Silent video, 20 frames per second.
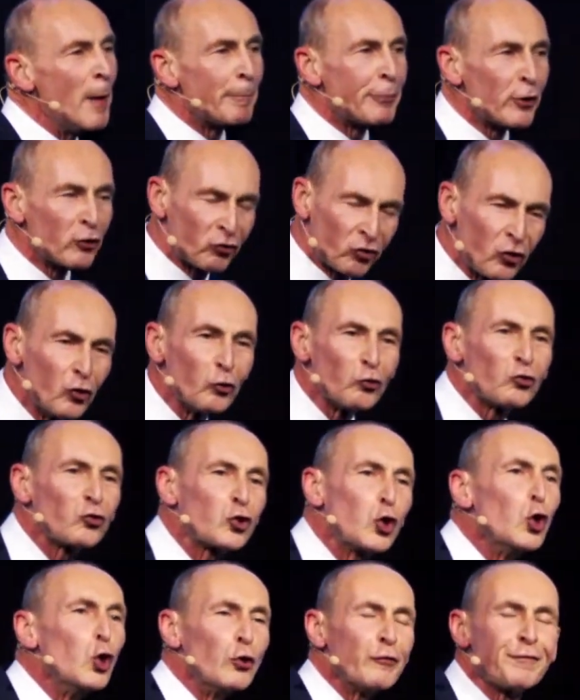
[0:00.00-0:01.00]
produce
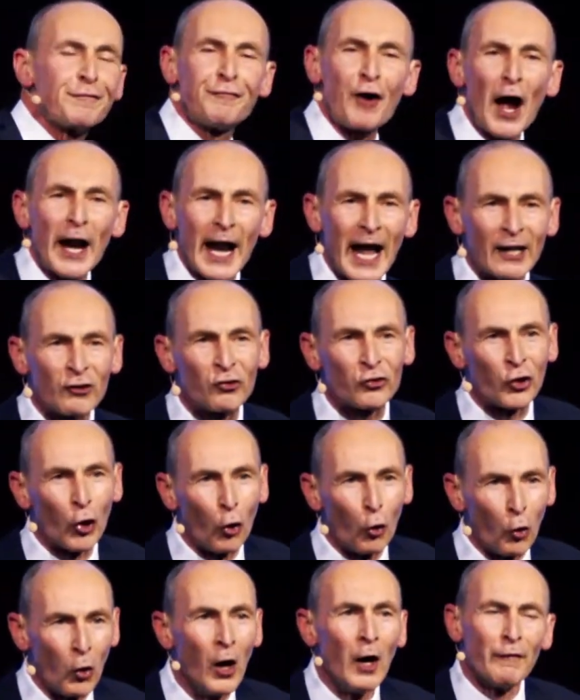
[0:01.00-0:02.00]
good
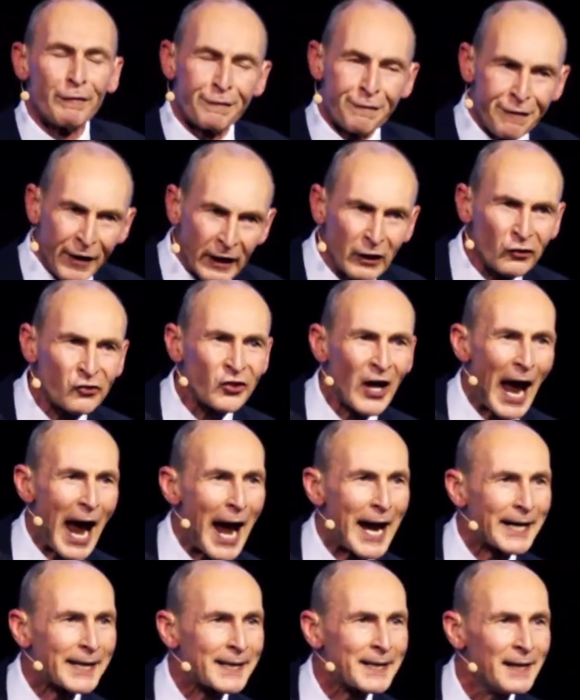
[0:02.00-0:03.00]
financial
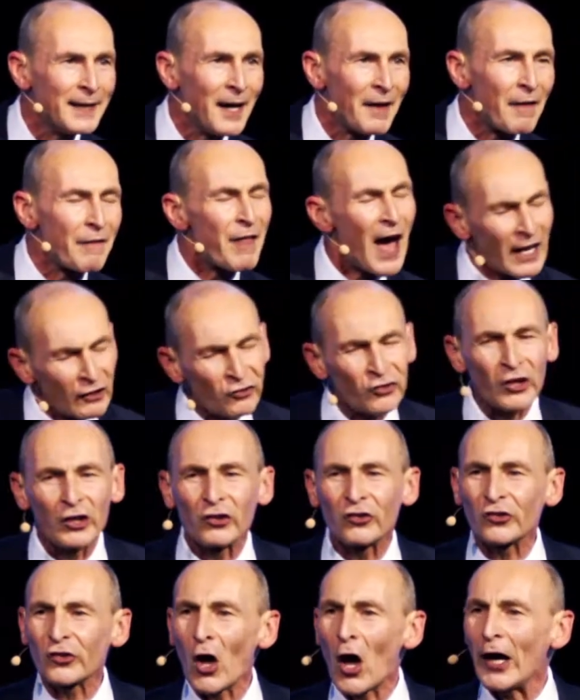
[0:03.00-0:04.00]
fintech. That's
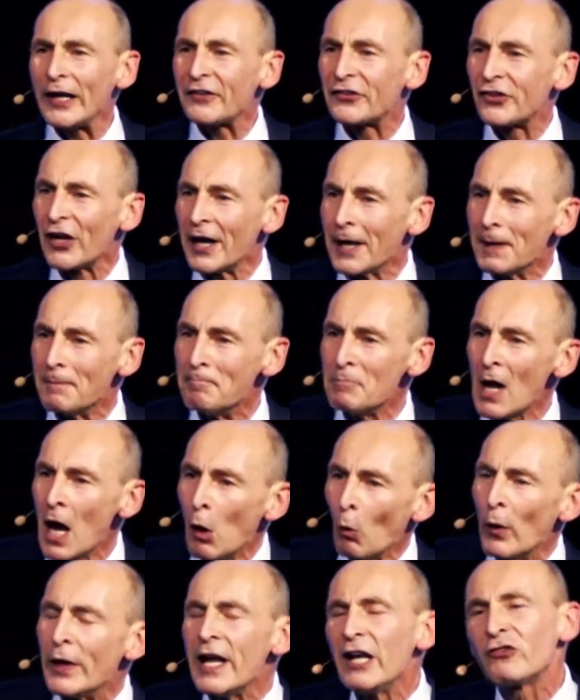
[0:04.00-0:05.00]
exciting.
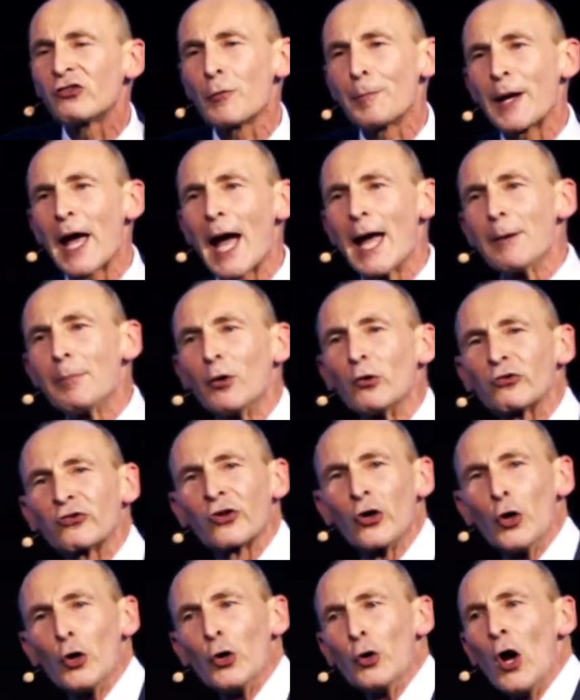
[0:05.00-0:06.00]
We need to be able
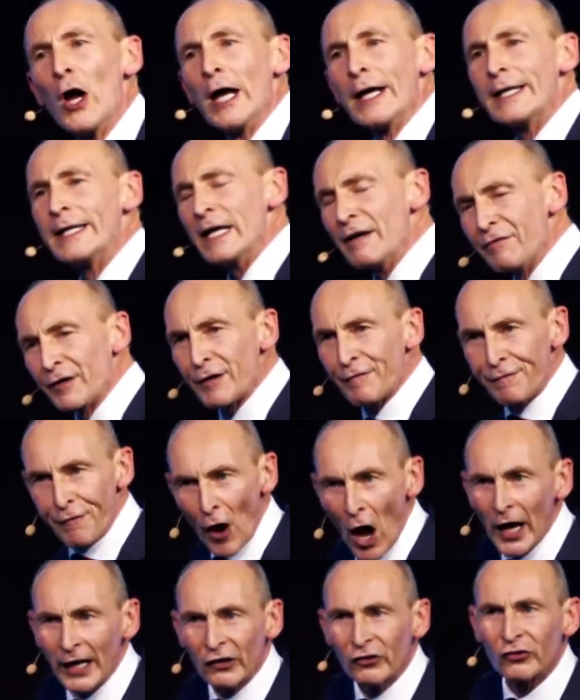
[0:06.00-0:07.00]
to give
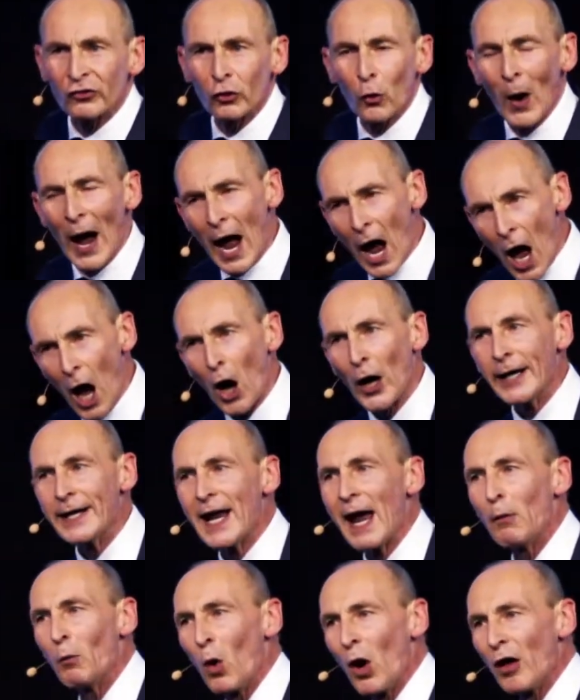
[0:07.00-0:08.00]
advice to our high
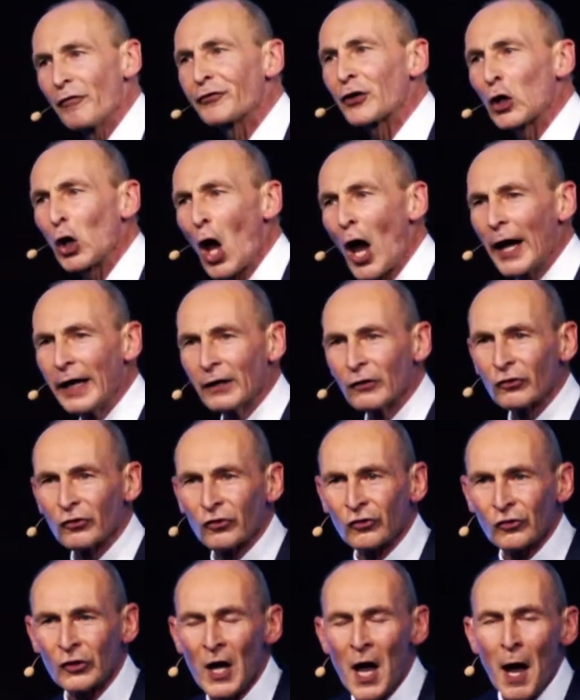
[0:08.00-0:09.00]
net worth
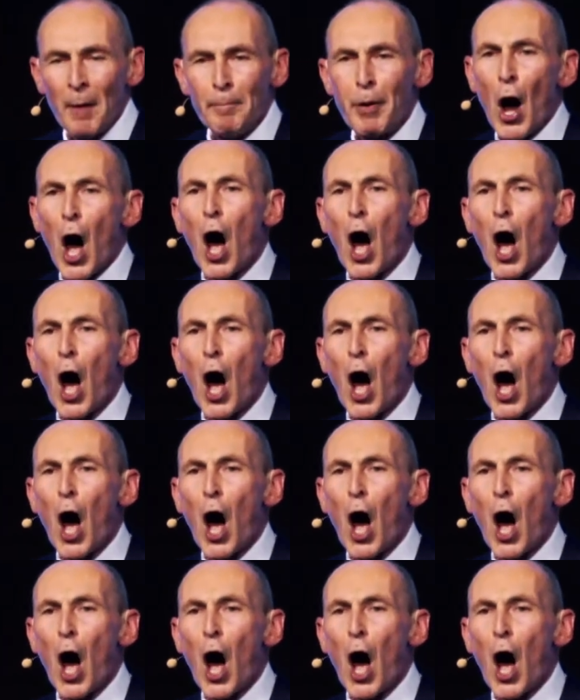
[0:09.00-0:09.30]
clients. But